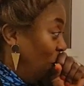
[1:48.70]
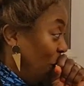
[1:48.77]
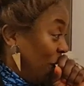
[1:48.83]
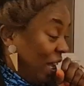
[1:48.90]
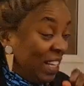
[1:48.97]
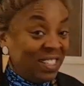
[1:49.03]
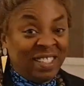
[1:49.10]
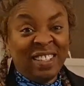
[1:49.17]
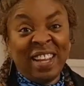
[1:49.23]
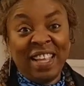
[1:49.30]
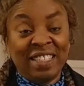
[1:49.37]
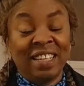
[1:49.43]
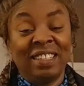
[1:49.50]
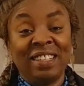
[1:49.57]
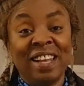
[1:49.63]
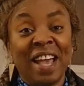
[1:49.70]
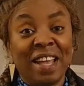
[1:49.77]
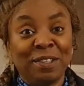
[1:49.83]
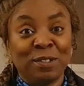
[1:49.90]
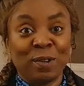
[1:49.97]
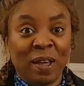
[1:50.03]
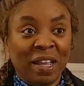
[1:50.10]
it's late at
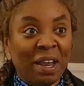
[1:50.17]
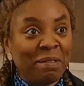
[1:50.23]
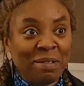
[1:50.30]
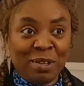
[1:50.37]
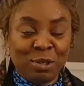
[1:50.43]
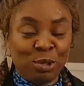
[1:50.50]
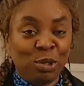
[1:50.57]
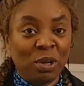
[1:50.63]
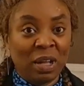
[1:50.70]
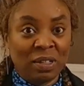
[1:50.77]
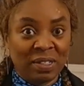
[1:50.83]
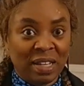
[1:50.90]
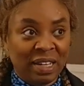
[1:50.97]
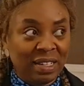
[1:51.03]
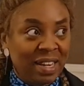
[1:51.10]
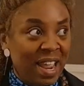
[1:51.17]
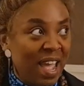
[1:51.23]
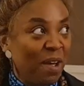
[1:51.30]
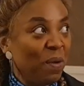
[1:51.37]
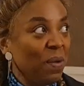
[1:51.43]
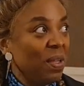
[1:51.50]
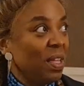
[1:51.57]
night, so I can't really show you outside
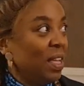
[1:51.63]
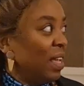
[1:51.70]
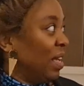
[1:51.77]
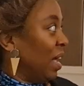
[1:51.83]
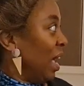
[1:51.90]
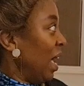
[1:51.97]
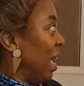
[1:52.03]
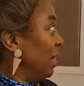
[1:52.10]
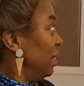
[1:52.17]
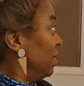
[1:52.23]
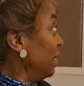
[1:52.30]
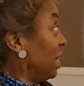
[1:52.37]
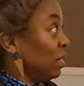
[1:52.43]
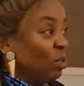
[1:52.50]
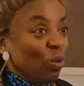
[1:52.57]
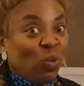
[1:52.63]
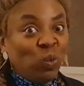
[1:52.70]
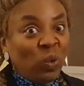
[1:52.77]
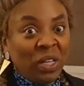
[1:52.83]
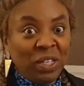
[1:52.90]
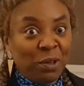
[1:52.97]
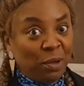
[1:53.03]
now. And there's no
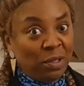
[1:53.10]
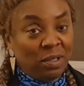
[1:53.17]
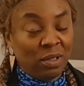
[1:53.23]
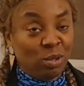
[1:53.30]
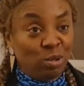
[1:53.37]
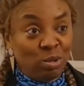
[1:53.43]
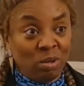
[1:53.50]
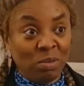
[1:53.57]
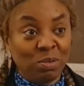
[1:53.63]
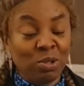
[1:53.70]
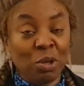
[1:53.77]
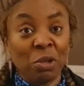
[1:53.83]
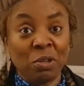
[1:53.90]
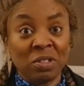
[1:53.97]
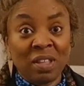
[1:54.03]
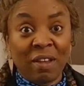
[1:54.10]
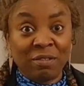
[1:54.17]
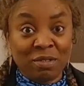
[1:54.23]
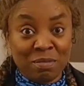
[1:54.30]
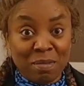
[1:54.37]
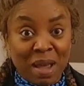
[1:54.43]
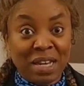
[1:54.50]
window in this room, so you just
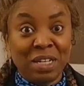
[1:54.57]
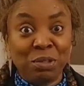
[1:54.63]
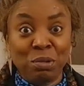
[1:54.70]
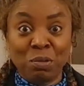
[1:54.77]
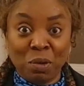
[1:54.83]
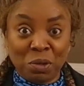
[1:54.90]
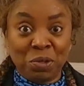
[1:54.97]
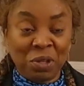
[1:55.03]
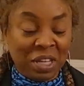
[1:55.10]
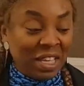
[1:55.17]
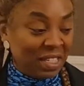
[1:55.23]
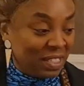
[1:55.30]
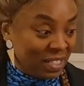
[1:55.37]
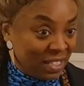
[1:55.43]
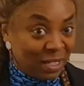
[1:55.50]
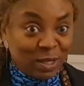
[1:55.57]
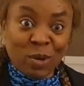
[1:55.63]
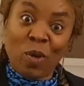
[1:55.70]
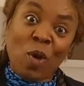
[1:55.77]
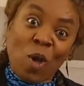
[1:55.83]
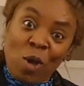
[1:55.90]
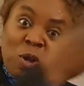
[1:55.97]
have to manage with what you can see.
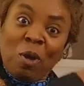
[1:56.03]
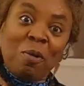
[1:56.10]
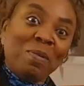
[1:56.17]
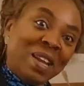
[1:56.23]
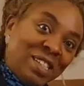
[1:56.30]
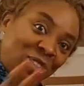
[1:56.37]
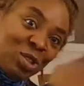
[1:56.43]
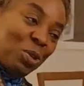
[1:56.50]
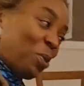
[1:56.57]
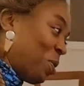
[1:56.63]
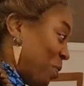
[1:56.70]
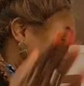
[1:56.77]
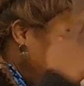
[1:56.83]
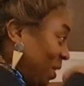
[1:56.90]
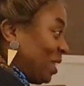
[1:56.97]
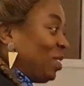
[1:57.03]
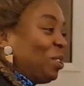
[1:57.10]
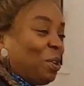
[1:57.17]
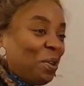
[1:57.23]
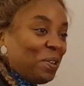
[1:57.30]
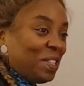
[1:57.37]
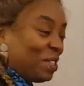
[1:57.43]
So come, let's show you,
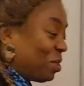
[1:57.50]
let's show you